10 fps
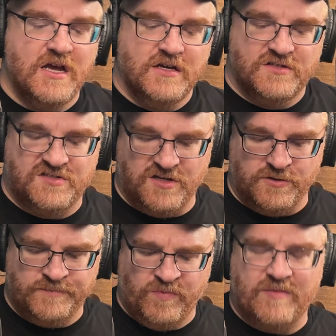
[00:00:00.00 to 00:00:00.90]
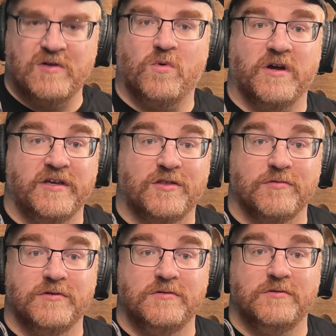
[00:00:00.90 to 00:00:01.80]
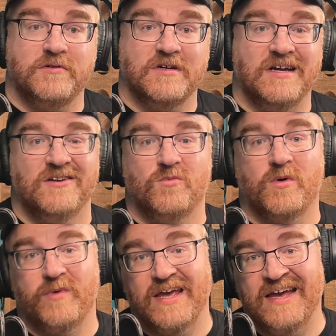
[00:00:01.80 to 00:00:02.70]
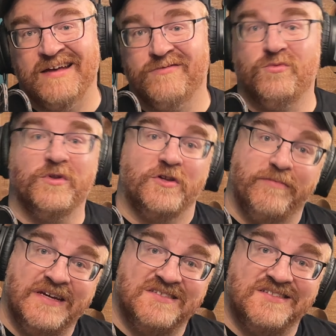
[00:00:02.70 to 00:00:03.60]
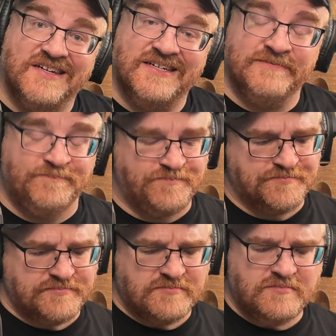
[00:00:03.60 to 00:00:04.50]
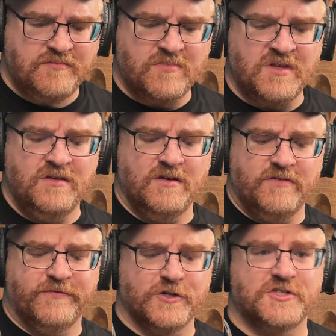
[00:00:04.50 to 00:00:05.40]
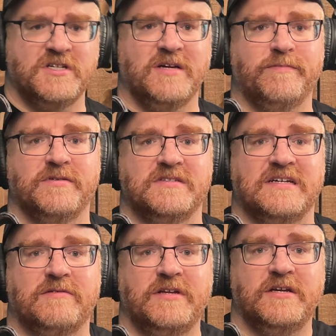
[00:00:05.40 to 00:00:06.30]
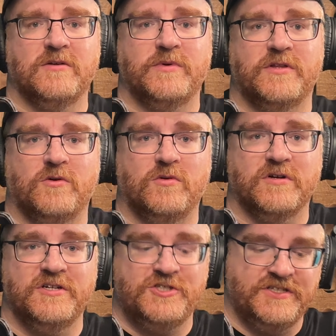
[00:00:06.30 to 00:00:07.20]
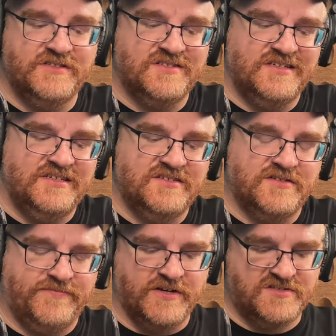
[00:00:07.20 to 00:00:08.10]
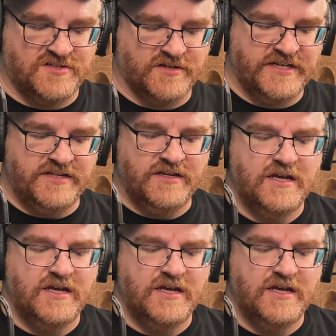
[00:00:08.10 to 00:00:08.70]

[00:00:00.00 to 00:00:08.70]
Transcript: So I want to walk you through kind of what we have, what they're based on. First up, down here where the orange is the fuzz circuit.